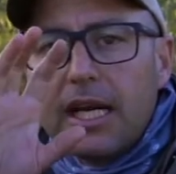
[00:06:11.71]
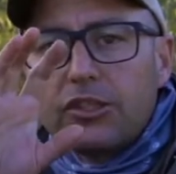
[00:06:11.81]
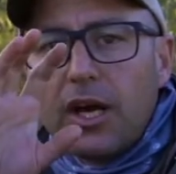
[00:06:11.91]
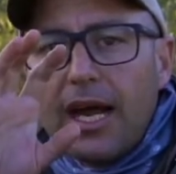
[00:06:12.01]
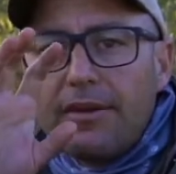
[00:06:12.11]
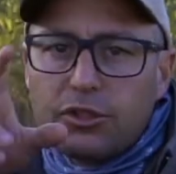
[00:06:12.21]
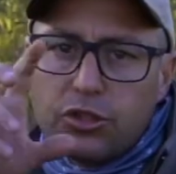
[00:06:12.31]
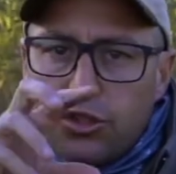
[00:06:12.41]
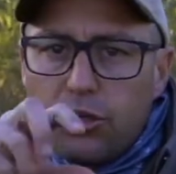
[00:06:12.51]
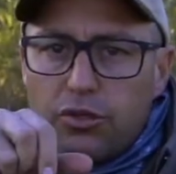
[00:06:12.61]
So I have to
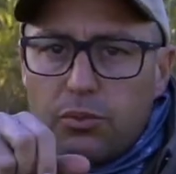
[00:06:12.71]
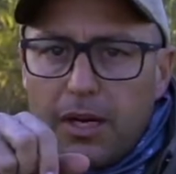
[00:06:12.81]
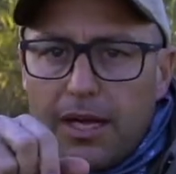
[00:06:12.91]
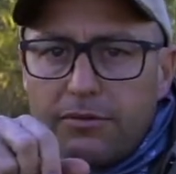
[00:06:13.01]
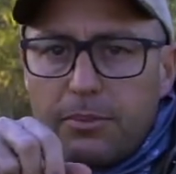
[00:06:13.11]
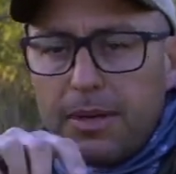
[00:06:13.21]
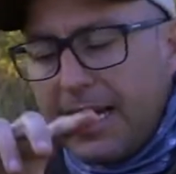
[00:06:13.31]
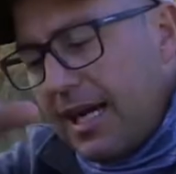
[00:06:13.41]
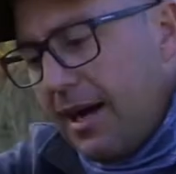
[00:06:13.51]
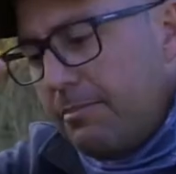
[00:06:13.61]
choose what I have to
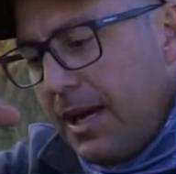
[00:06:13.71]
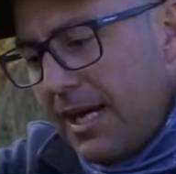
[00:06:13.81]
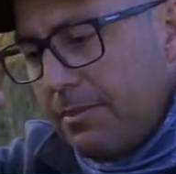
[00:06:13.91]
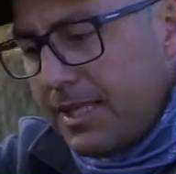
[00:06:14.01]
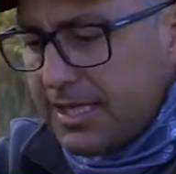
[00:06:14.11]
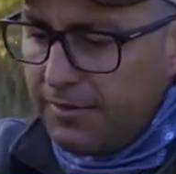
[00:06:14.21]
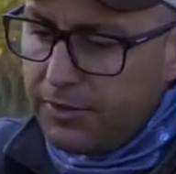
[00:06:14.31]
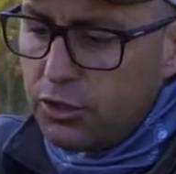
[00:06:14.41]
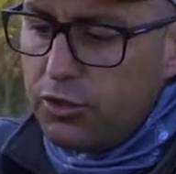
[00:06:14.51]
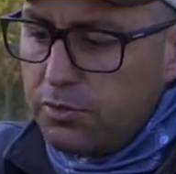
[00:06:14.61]
pack. I pack my stuff,
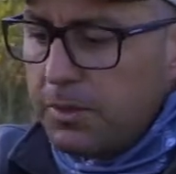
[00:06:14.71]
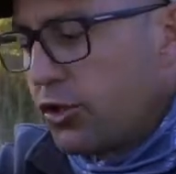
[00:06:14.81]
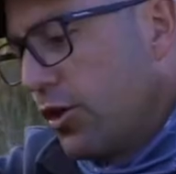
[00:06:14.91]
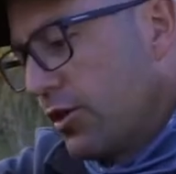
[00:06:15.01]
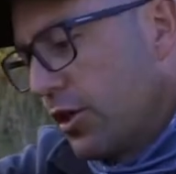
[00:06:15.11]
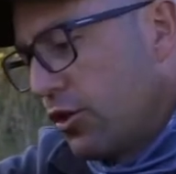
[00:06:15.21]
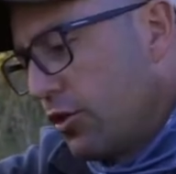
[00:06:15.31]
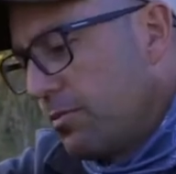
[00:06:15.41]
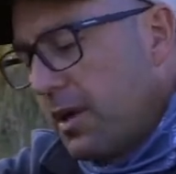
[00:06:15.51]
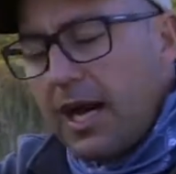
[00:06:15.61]
I choose my shirts, I
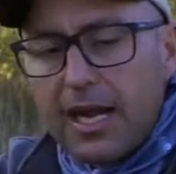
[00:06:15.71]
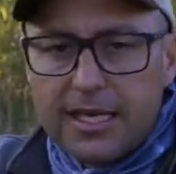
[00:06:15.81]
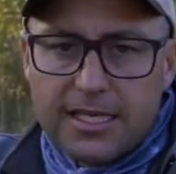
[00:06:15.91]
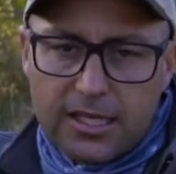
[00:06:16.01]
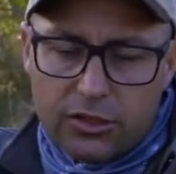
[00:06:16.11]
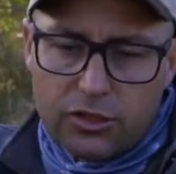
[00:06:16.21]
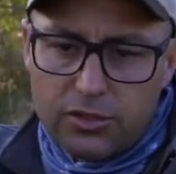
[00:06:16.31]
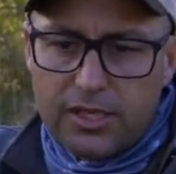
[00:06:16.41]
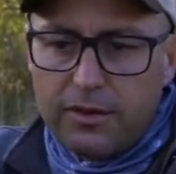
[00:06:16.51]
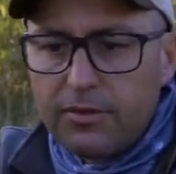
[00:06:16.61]
choose my undies, I
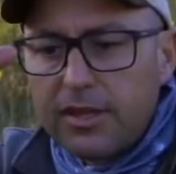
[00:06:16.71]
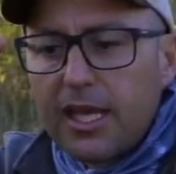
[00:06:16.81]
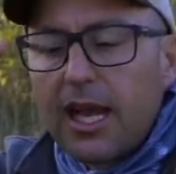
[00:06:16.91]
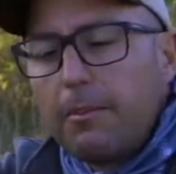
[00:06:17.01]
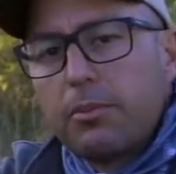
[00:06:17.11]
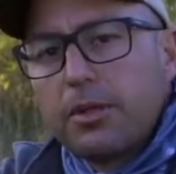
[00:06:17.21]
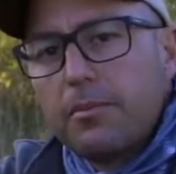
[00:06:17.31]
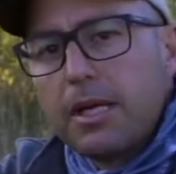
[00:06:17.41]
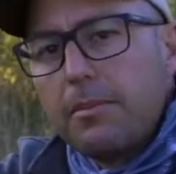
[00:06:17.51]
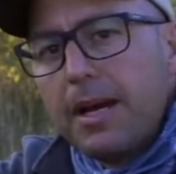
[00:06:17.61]
choose everything. I put
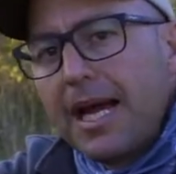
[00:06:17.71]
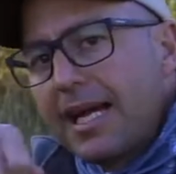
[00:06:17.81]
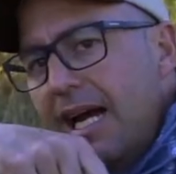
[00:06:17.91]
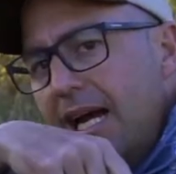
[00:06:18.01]
them in a bag,